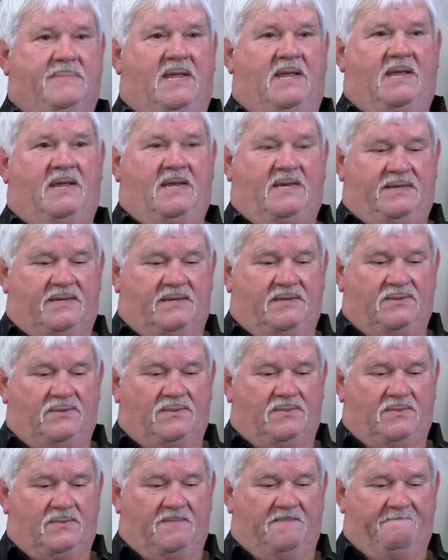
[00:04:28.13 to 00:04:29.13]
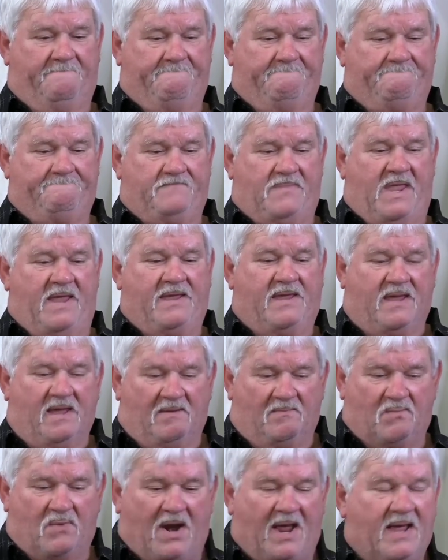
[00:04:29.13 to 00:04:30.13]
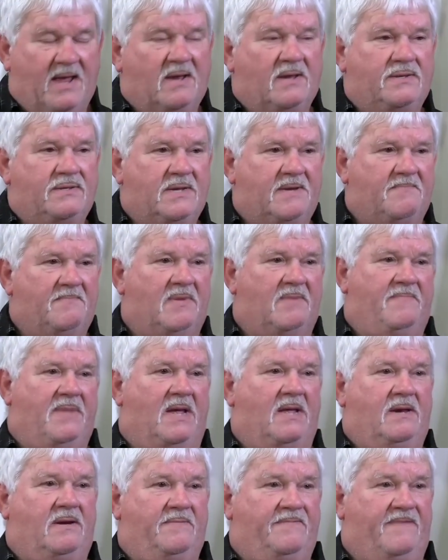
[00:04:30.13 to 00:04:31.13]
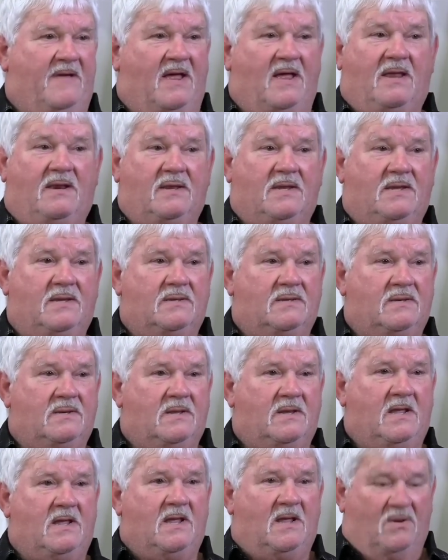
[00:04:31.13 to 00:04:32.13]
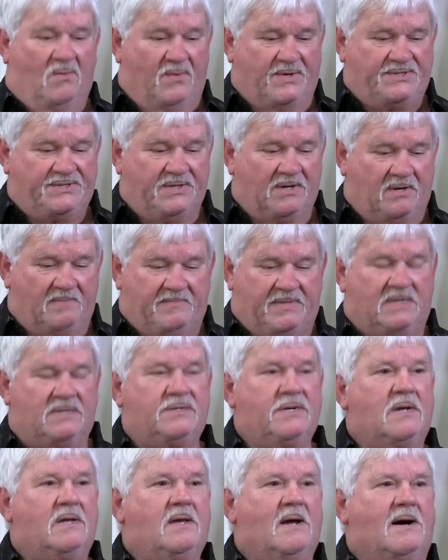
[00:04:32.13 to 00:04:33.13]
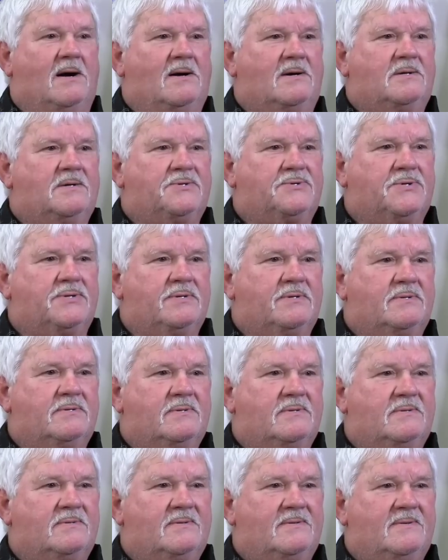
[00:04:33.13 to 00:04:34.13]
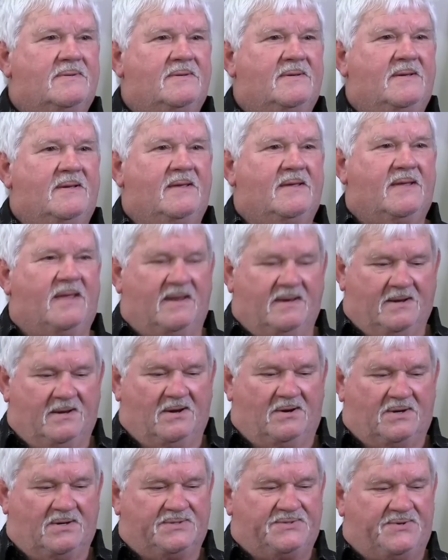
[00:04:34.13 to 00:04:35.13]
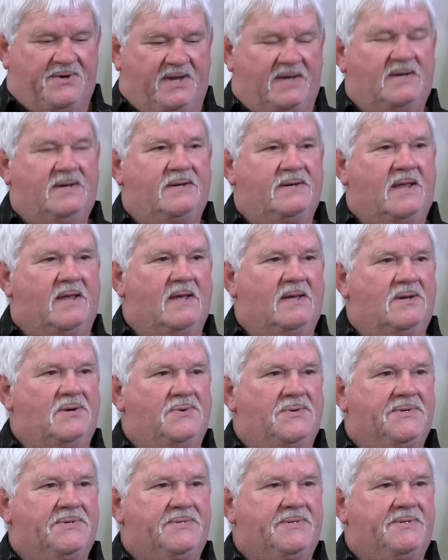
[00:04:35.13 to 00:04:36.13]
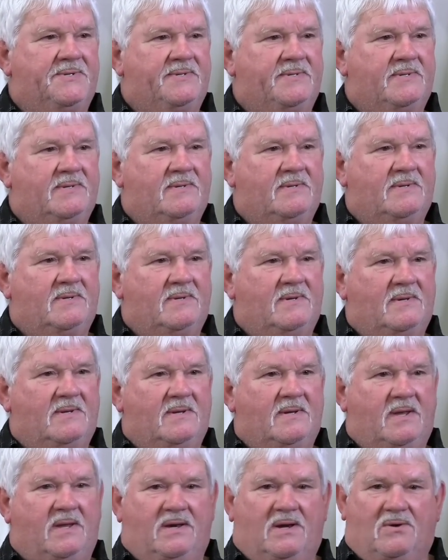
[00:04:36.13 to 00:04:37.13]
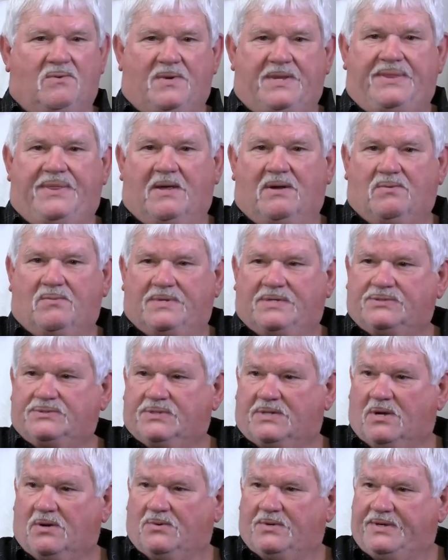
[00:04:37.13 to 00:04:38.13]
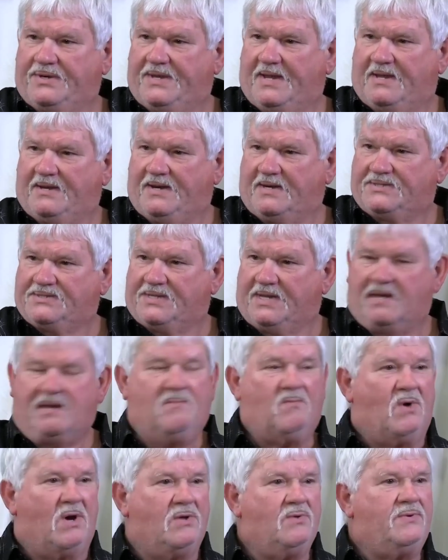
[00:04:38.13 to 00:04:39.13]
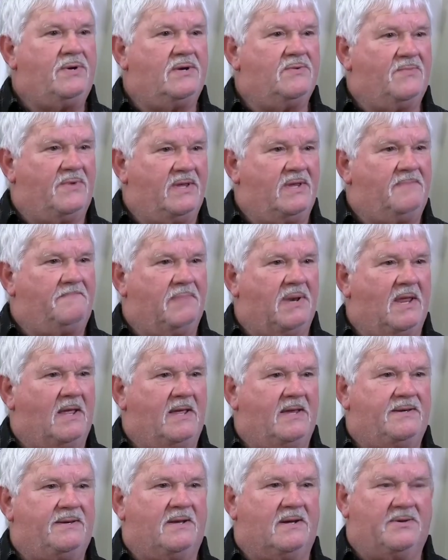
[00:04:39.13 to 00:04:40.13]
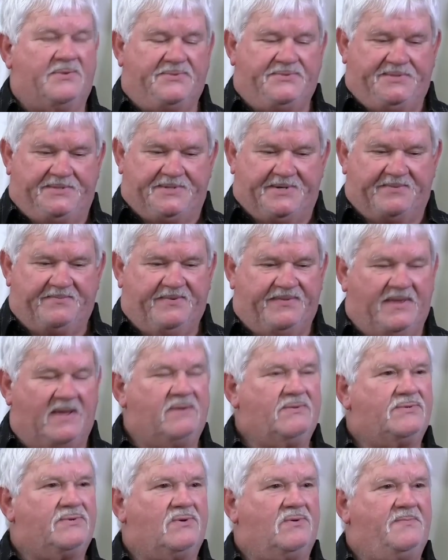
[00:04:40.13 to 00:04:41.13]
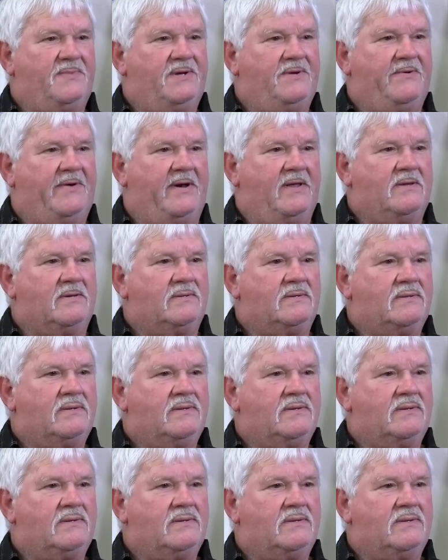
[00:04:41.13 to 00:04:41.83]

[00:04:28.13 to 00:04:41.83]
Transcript: And he kept ragging me about it. Finally, we start building cars. Getting cars ready to go. You know, we thought we was going down the same road that we had planned on and everything's going to be great.